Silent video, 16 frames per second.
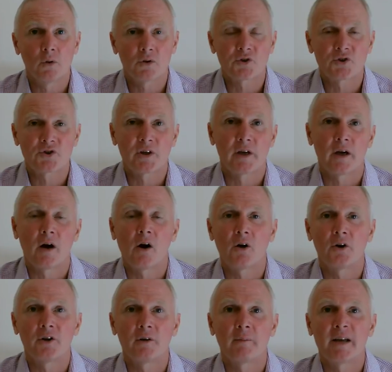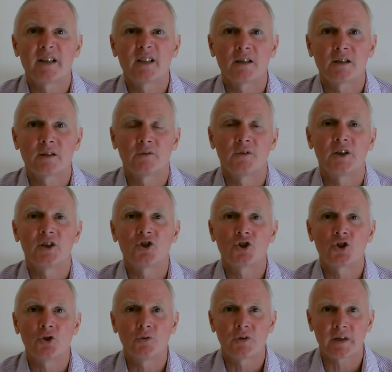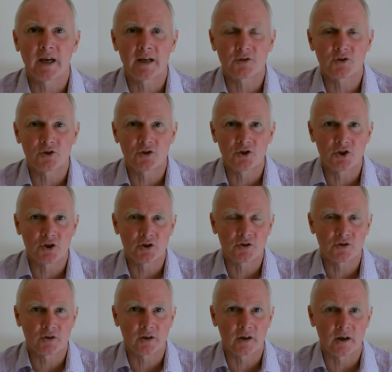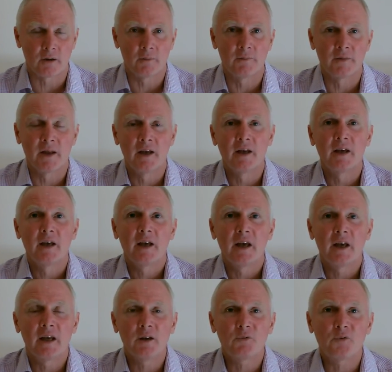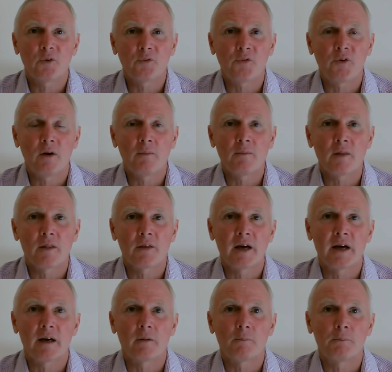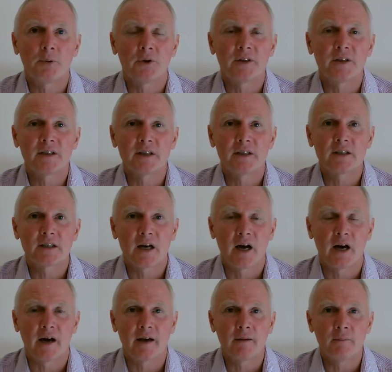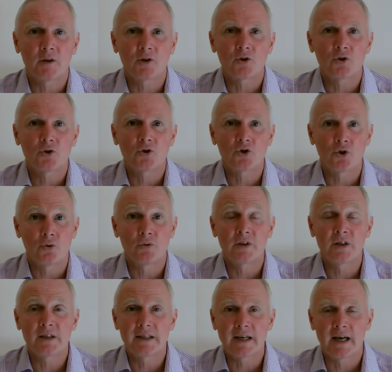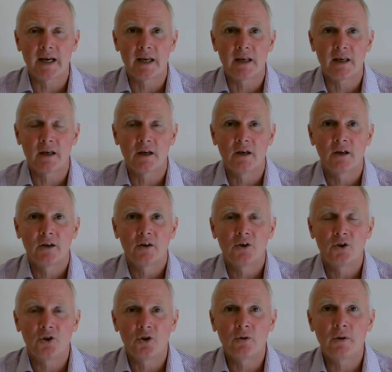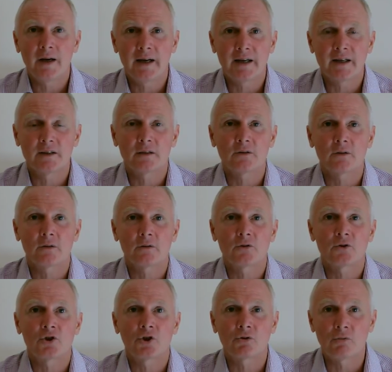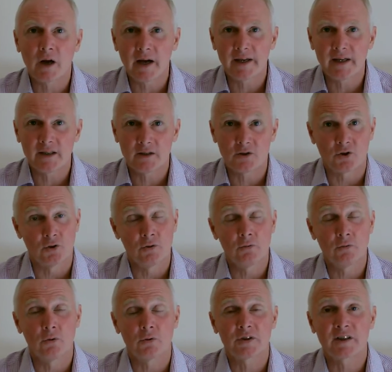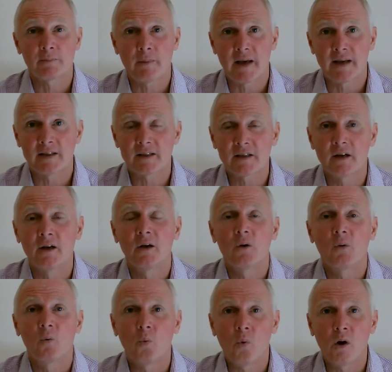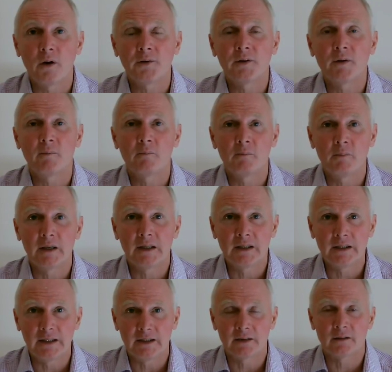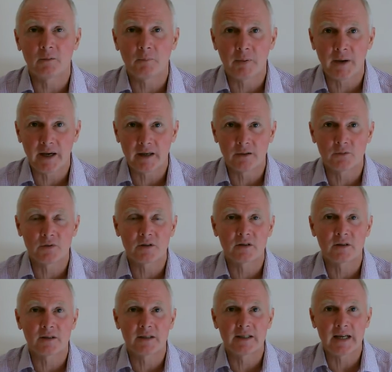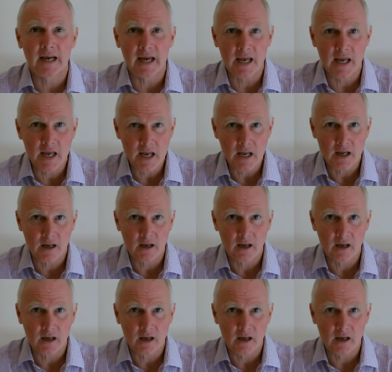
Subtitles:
We'll say argumentatively 2,000 years ago. If from that point in time to today you had tried to or spent £1 million a day,